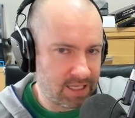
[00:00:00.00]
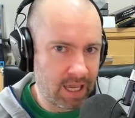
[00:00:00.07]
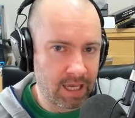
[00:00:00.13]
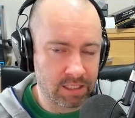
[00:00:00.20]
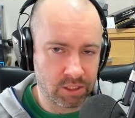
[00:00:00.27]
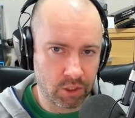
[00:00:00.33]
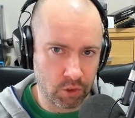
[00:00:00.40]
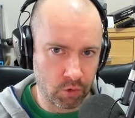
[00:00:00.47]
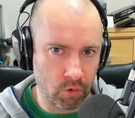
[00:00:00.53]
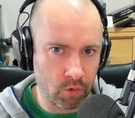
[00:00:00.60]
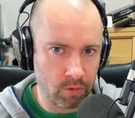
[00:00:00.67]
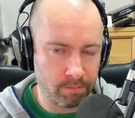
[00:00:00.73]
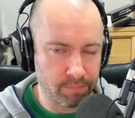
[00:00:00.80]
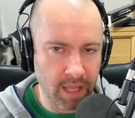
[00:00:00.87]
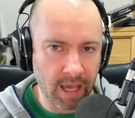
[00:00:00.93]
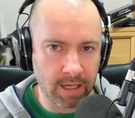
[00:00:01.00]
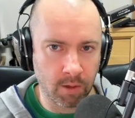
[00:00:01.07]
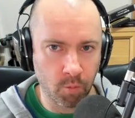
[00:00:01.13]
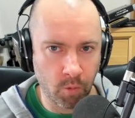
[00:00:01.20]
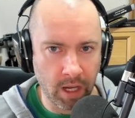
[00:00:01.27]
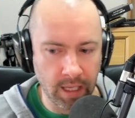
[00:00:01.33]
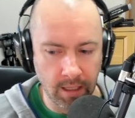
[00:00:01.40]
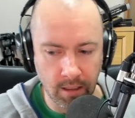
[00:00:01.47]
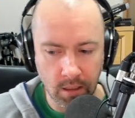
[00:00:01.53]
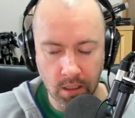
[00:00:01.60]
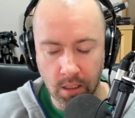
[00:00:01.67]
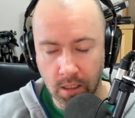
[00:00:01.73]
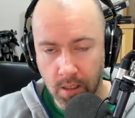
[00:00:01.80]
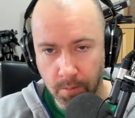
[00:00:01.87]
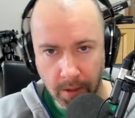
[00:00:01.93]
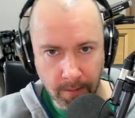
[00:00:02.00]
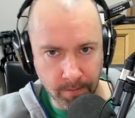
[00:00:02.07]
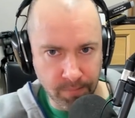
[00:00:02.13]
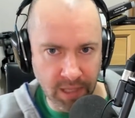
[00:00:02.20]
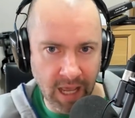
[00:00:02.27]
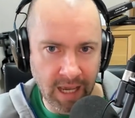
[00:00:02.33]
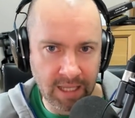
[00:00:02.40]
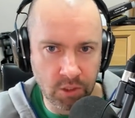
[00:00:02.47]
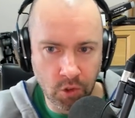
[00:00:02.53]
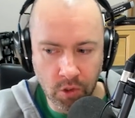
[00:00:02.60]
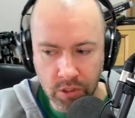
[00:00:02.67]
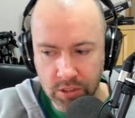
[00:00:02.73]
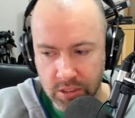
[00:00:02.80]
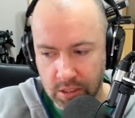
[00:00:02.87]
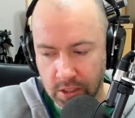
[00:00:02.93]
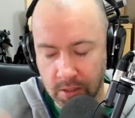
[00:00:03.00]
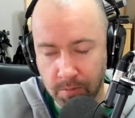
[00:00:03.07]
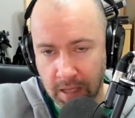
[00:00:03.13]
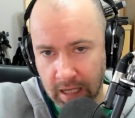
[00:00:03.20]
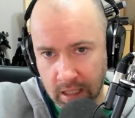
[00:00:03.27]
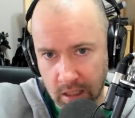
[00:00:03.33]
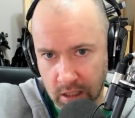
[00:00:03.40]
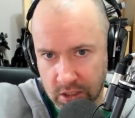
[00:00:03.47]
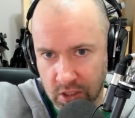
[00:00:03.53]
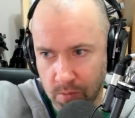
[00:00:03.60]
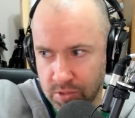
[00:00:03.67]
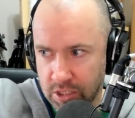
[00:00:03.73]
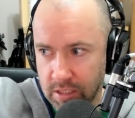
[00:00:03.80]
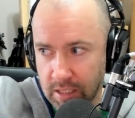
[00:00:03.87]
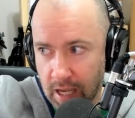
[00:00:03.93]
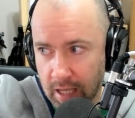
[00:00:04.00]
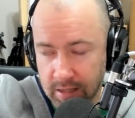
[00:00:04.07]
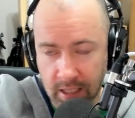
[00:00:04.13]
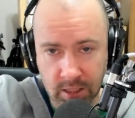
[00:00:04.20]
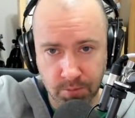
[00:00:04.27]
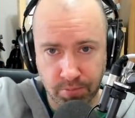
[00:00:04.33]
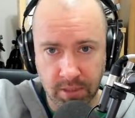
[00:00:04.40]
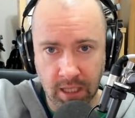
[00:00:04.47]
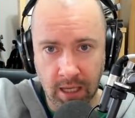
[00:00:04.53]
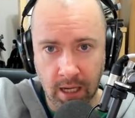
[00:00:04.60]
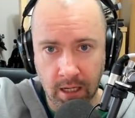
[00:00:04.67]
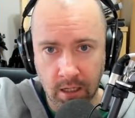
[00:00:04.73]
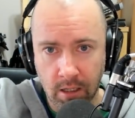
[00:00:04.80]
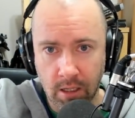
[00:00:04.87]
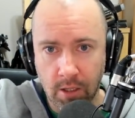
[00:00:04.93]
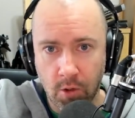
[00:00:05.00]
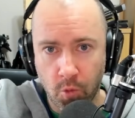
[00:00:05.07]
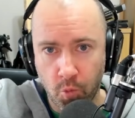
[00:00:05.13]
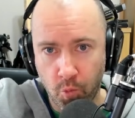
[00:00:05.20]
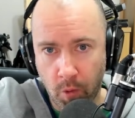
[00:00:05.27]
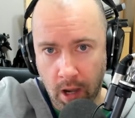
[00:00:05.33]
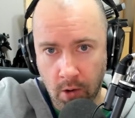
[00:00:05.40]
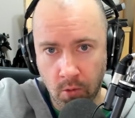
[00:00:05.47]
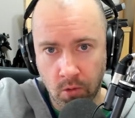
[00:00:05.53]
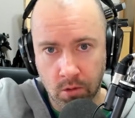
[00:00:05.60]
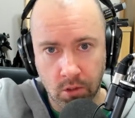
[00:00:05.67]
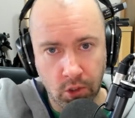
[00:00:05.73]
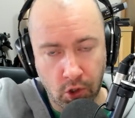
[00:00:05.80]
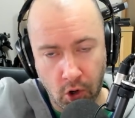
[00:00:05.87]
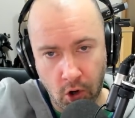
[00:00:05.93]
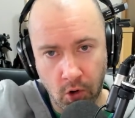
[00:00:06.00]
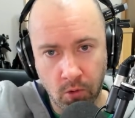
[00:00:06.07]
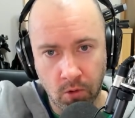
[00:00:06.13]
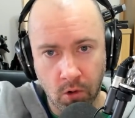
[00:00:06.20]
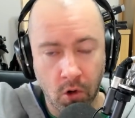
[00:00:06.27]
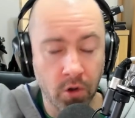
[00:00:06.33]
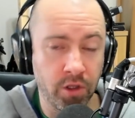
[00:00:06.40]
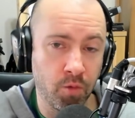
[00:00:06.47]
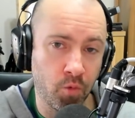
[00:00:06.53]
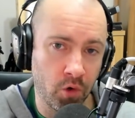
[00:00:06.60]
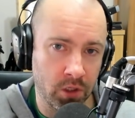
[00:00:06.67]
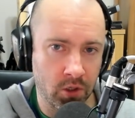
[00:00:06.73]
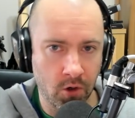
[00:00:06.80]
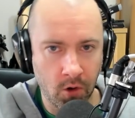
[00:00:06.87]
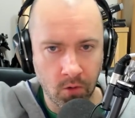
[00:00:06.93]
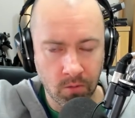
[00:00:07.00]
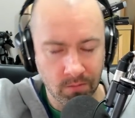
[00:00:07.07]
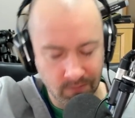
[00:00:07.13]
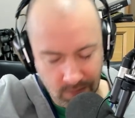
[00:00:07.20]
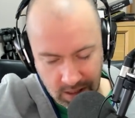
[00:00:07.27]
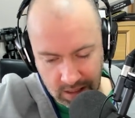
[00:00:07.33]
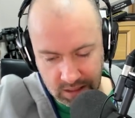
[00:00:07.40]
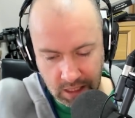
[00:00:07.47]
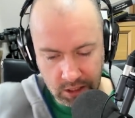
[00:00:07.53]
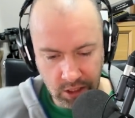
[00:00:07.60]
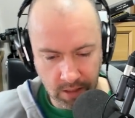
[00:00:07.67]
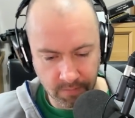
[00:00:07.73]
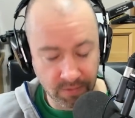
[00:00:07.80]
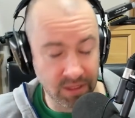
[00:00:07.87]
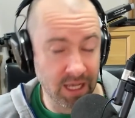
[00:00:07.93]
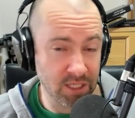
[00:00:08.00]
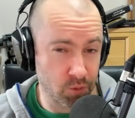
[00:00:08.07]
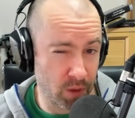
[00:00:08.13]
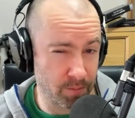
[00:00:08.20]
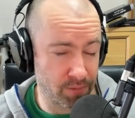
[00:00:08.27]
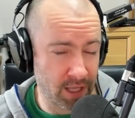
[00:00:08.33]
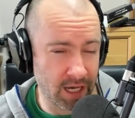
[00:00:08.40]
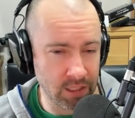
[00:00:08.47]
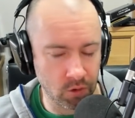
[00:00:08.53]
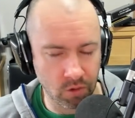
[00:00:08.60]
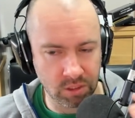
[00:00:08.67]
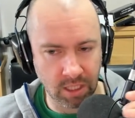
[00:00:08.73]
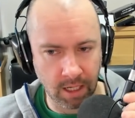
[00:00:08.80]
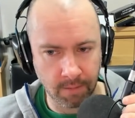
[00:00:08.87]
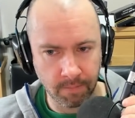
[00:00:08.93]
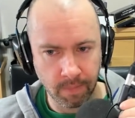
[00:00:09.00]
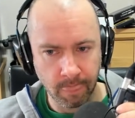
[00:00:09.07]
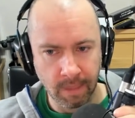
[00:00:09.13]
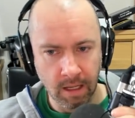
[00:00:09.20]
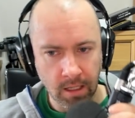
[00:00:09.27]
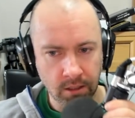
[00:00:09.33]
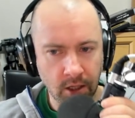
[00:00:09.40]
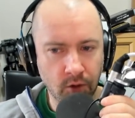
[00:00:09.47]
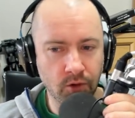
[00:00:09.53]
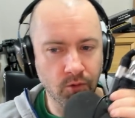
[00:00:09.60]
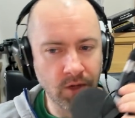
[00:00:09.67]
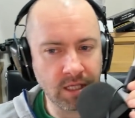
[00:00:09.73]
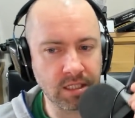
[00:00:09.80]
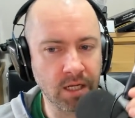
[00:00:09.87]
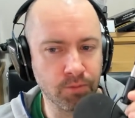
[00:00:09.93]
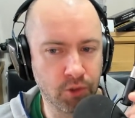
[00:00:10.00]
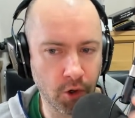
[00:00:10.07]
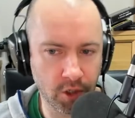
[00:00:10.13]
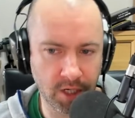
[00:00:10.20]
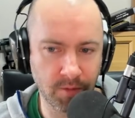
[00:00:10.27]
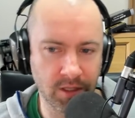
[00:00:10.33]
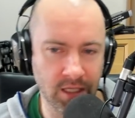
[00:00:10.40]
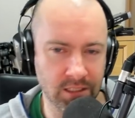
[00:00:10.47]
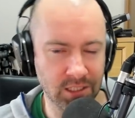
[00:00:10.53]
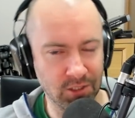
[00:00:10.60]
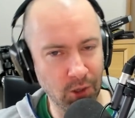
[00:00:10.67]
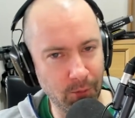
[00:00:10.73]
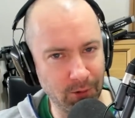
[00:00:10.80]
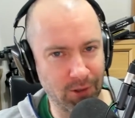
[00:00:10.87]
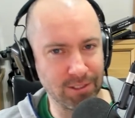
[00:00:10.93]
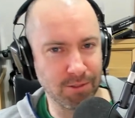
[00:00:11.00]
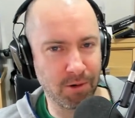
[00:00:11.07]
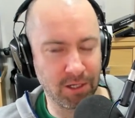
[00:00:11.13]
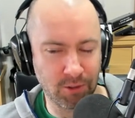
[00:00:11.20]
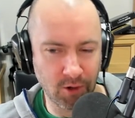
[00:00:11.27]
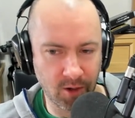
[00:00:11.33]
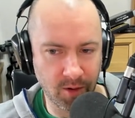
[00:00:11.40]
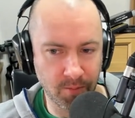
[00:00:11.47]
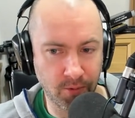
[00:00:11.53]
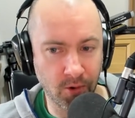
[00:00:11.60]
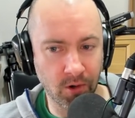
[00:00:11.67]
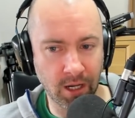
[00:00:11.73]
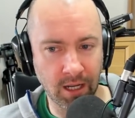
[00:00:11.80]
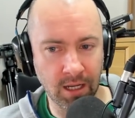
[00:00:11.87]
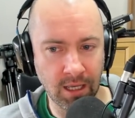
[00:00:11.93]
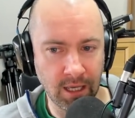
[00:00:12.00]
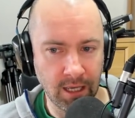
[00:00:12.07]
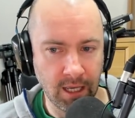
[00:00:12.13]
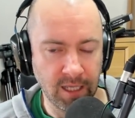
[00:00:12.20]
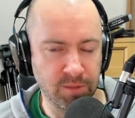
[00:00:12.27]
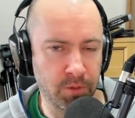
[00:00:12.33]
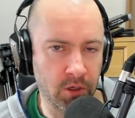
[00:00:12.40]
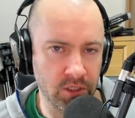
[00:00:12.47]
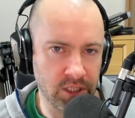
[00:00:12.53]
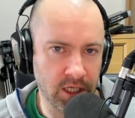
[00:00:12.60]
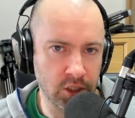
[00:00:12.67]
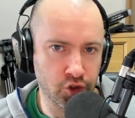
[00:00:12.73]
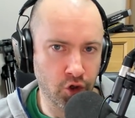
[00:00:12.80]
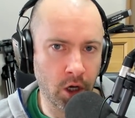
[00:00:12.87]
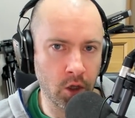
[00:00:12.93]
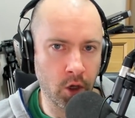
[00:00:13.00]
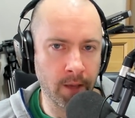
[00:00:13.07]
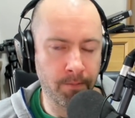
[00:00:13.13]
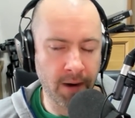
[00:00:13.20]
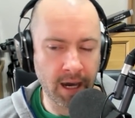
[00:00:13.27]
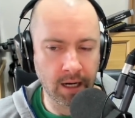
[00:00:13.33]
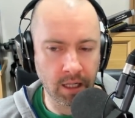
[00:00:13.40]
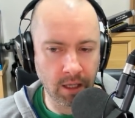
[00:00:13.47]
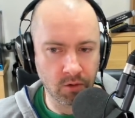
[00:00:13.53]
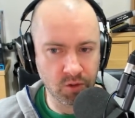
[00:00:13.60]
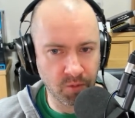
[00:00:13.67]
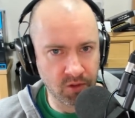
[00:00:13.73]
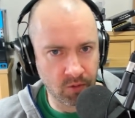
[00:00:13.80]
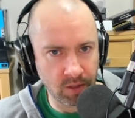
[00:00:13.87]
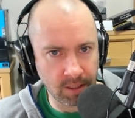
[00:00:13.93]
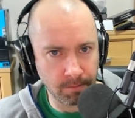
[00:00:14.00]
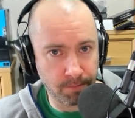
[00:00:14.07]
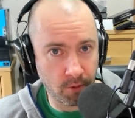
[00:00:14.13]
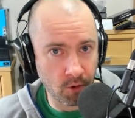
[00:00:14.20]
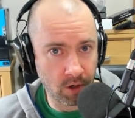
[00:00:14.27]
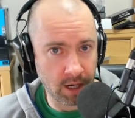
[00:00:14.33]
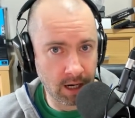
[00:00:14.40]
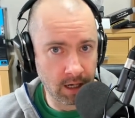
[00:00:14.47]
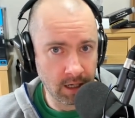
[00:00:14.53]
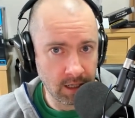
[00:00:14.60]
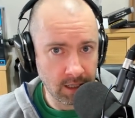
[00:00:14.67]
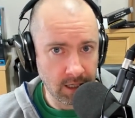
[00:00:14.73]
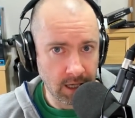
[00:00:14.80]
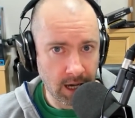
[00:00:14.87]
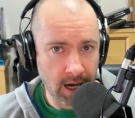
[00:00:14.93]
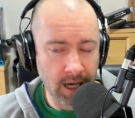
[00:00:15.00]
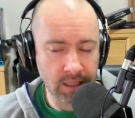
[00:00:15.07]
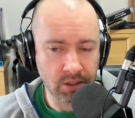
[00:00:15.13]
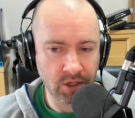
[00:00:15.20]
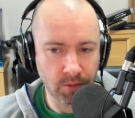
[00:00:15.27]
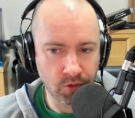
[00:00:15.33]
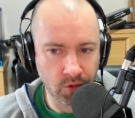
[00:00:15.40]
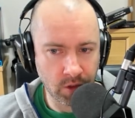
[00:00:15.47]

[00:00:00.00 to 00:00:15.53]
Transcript: yes or no, black and white. But implied odds, you're making an assumption that this player will call or they won't call, et cetera. And that's what implied odds are. Now, the reason I'm talking about this is not because I want to talk about poker. It's because you can draw a lot of parallels between poker and